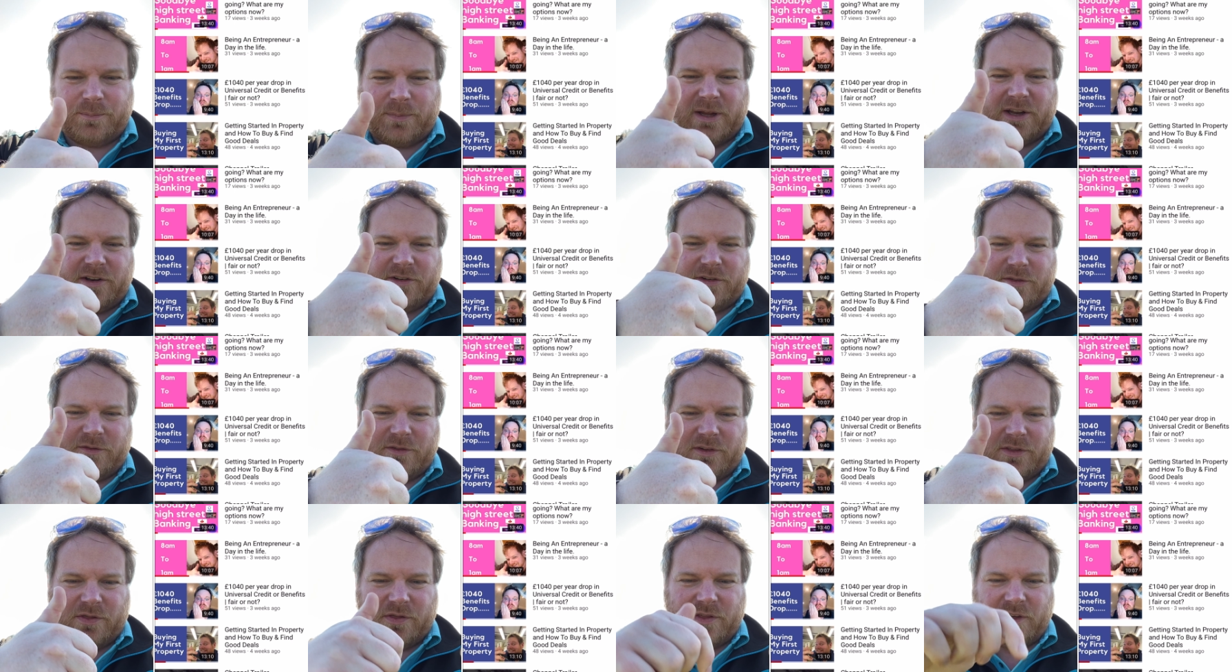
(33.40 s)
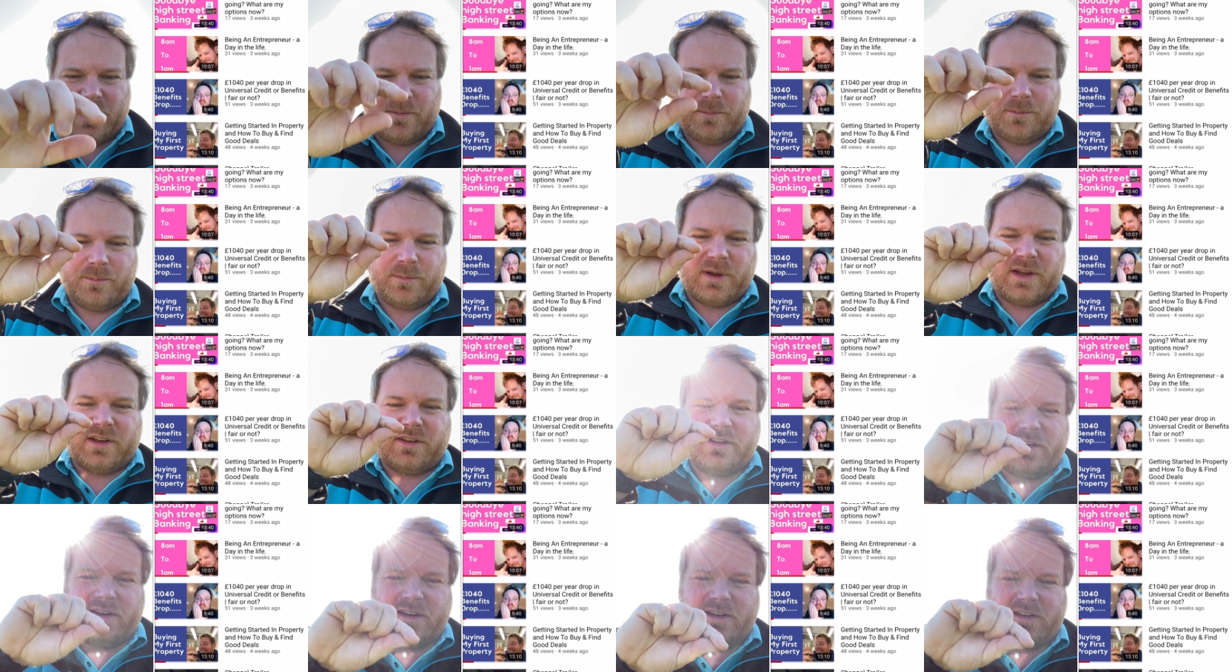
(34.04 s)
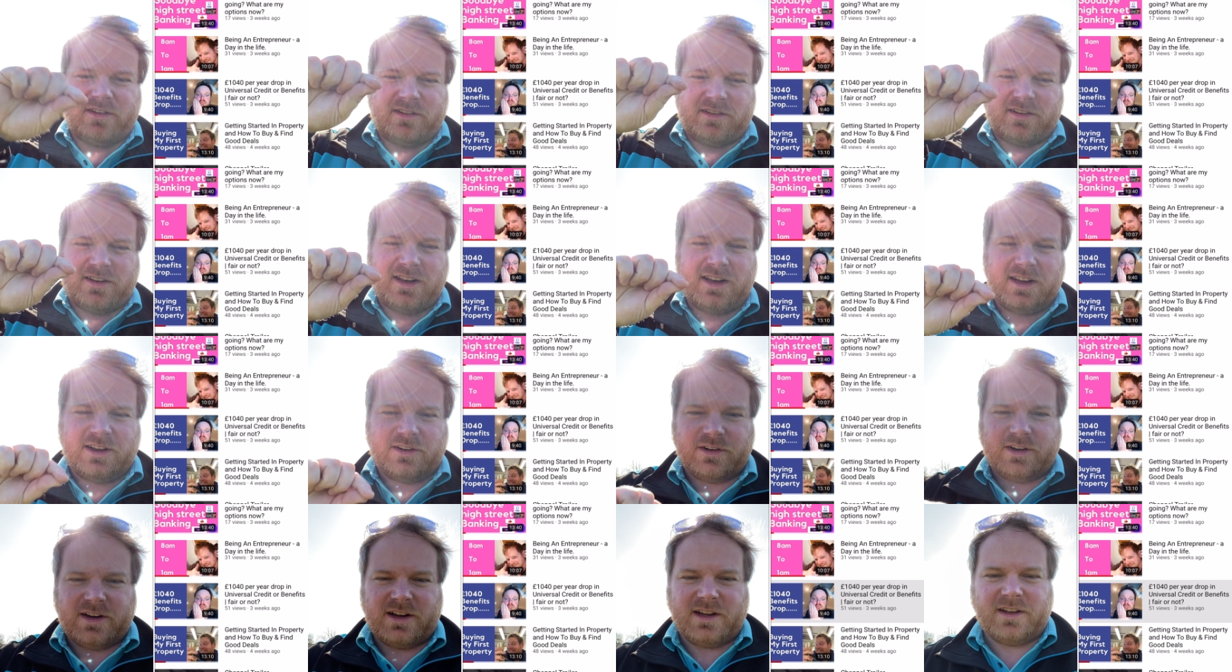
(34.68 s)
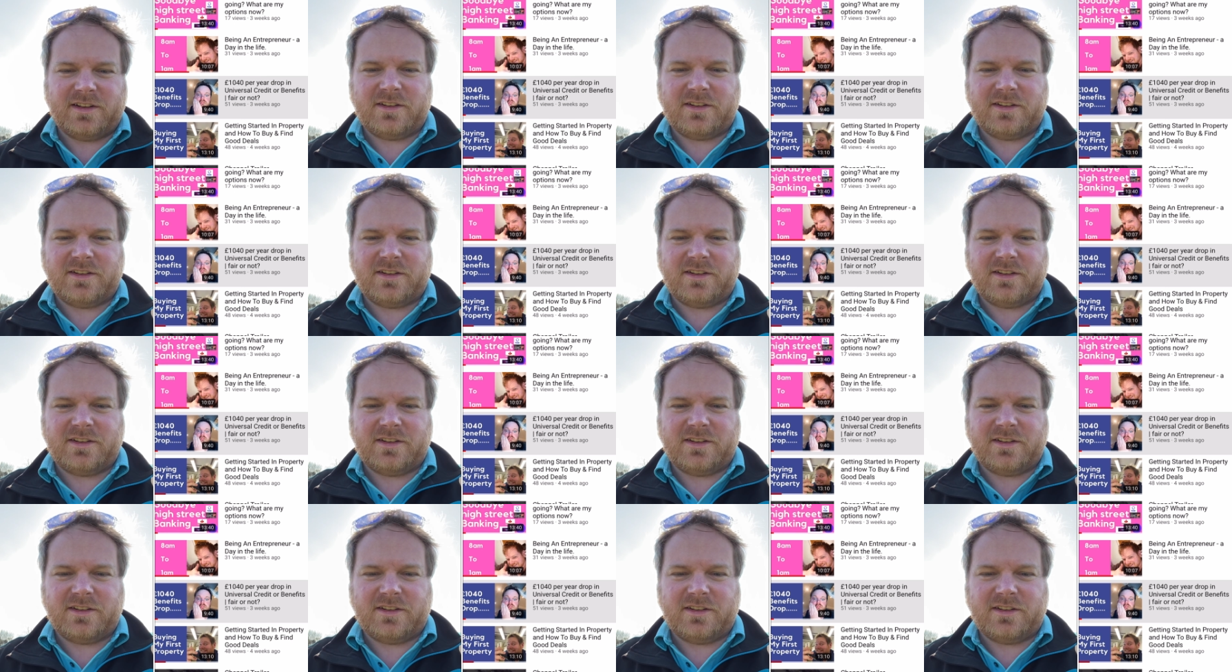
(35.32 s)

picture of a thumb, basically just click on it,